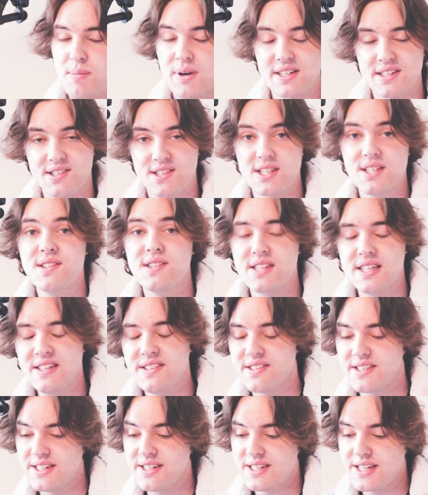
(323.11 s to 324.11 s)
But since
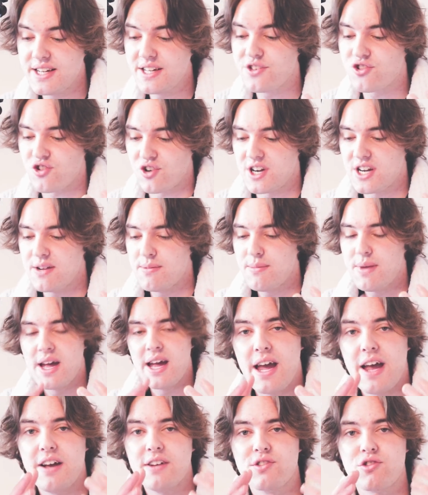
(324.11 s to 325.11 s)
NCT Dream
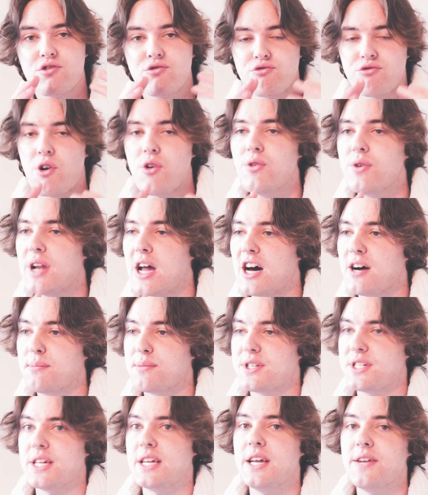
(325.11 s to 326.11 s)
has grown up
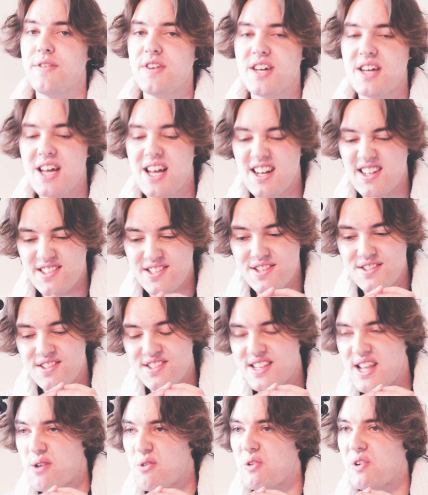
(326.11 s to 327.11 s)
together
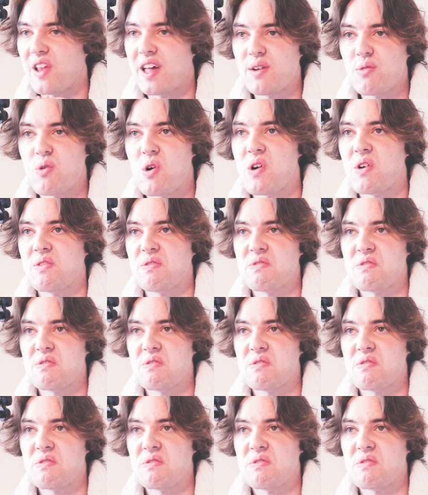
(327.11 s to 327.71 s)
since they were like, what,